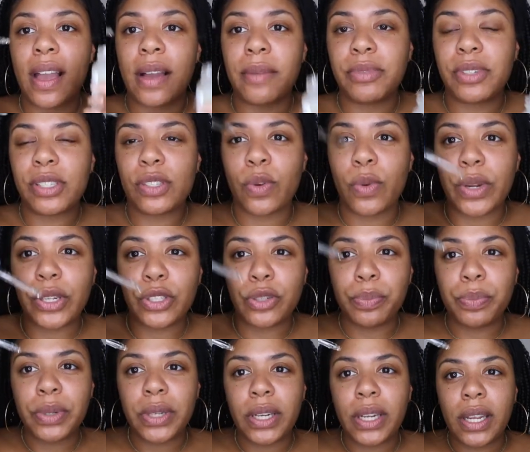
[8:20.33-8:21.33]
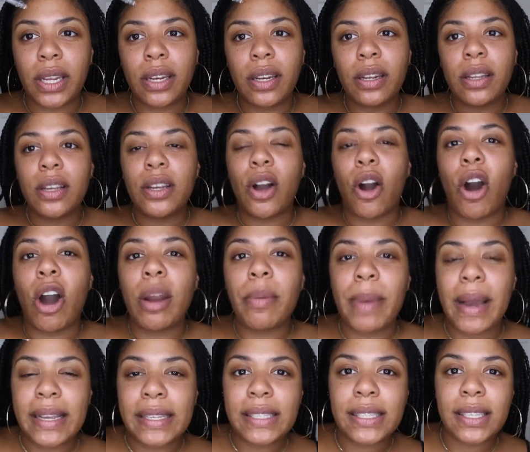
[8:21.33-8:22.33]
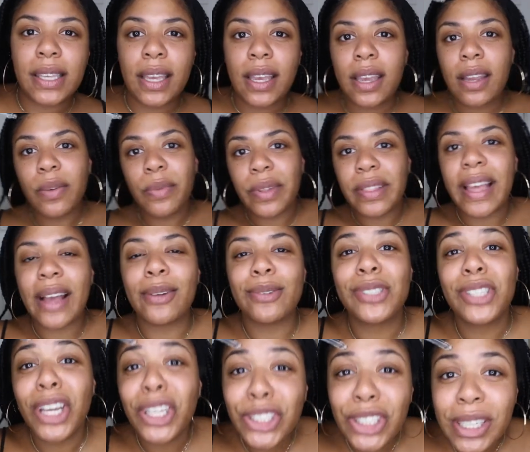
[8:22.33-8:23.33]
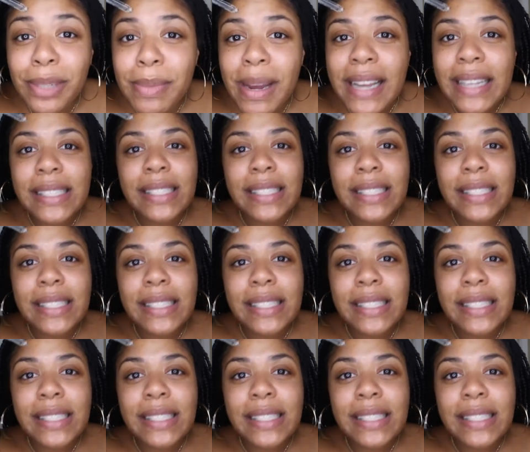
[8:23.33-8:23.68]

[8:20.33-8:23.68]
I'm just going to put it on my skin without touching my